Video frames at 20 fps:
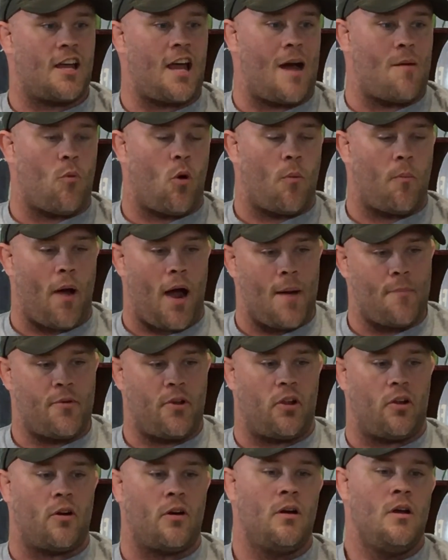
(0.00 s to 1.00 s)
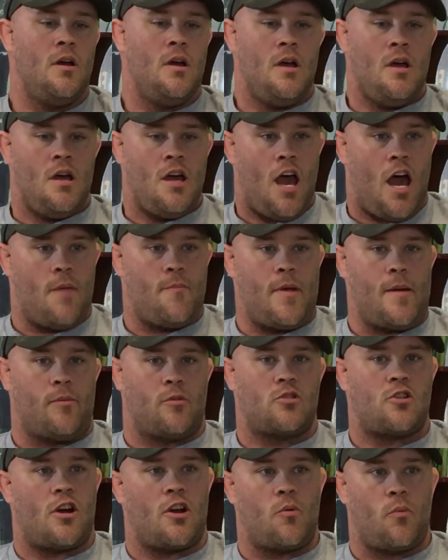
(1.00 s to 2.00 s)
As it got more popular and
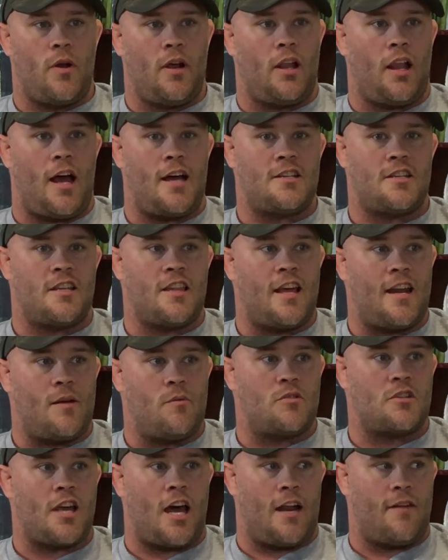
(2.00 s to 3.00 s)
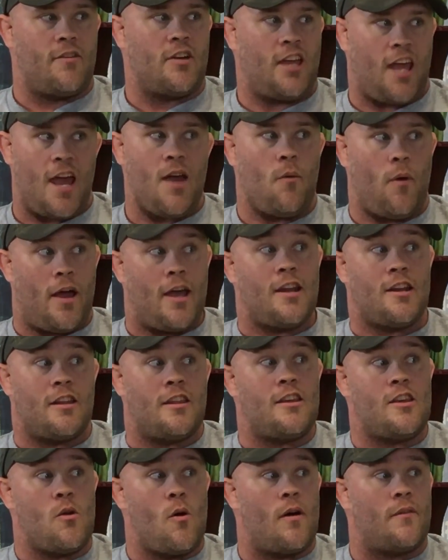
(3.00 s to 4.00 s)
people started realizing that it was kind of a gateway
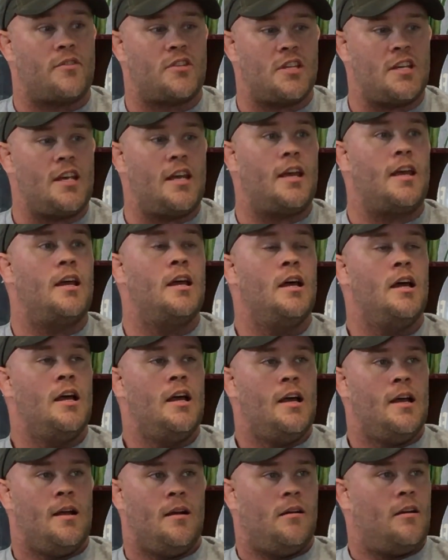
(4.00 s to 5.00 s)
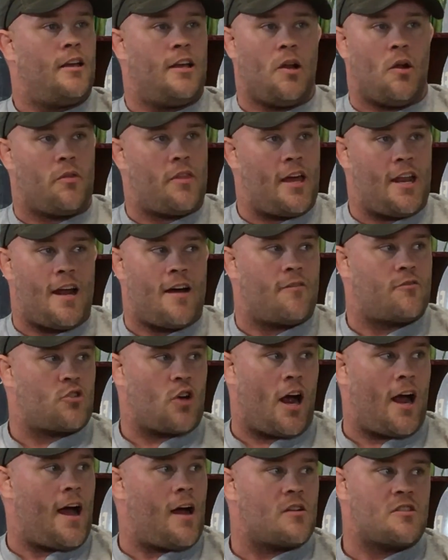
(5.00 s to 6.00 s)
into the UFC, they'd have
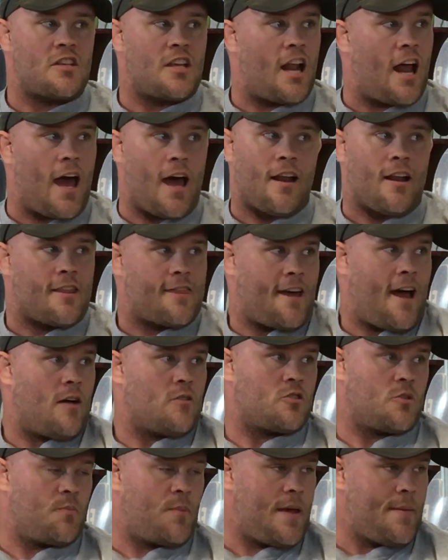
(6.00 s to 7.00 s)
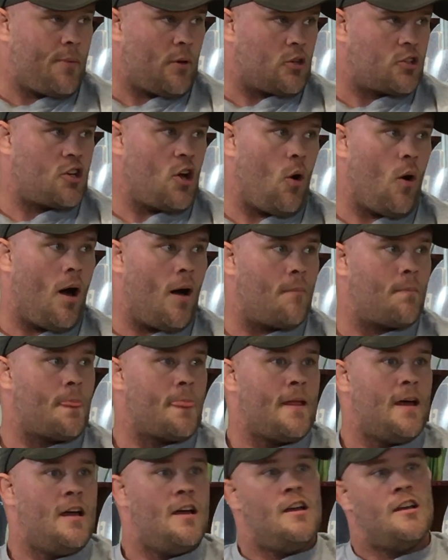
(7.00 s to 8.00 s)
tryouts that had 1,000 people show up.